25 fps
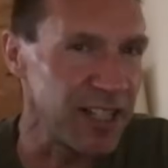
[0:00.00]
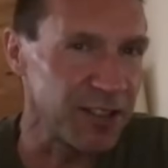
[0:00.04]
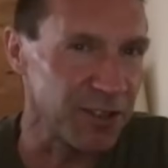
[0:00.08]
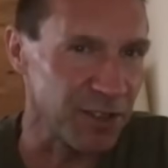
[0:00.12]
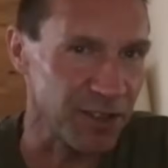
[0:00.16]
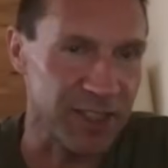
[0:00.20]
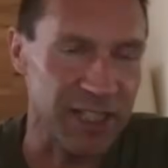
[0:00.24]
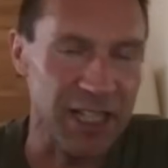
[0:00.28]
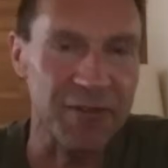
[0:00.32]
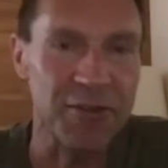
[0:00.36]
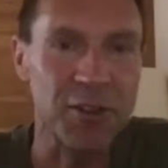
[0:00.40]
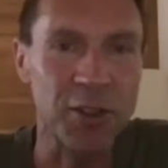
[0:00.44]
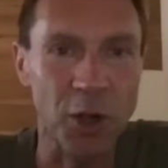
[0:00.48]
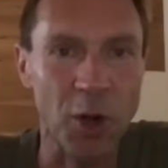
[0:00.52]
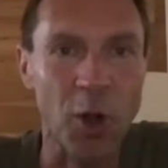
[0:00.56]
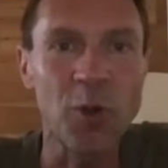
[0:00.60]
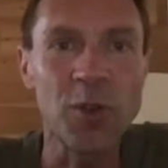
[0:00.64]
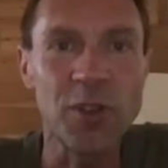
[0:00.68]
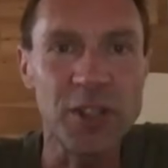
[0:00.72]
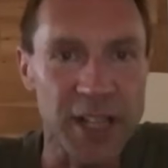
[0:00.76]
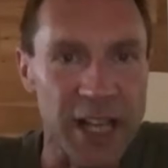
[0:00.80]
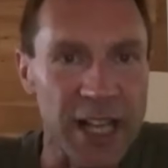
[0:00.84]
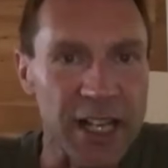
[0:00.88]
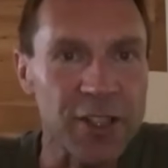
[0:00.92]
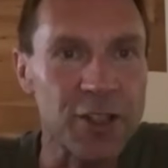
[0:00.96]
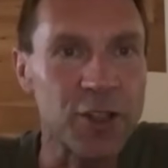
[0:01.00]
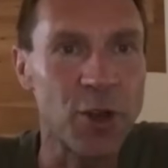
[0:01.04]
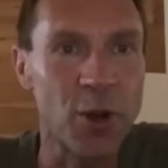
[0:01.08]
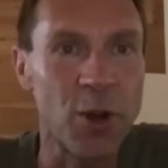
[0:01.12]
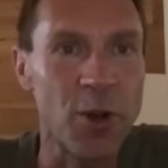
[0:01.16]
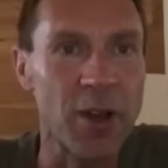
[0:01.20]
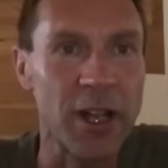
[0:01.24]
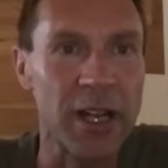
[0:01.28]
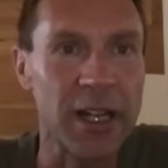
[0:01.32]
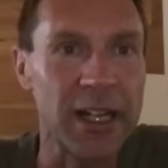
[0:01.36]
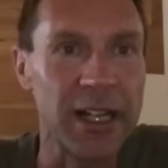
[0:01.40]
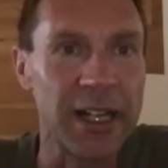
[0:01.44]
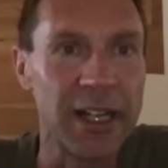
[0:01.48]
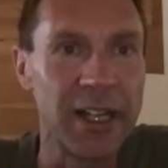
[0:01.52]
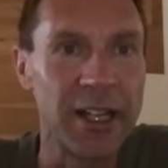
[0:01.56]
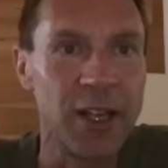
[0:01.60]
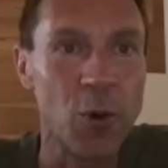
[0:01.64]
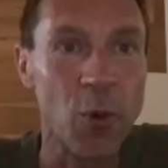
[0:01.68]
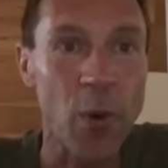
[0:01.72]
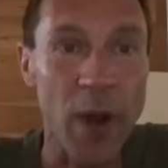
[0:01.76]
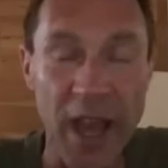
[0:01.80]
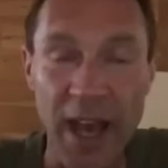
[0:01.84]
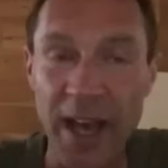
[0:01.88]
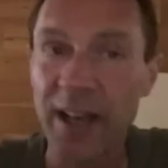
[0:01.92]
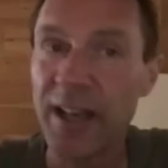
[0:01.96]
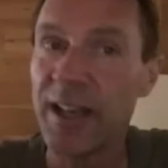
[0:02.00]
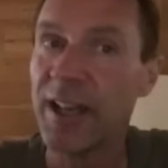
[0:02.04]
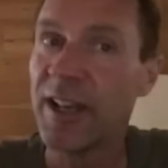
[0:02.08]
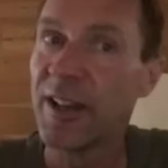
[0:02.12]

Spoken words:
or 7 around that turn where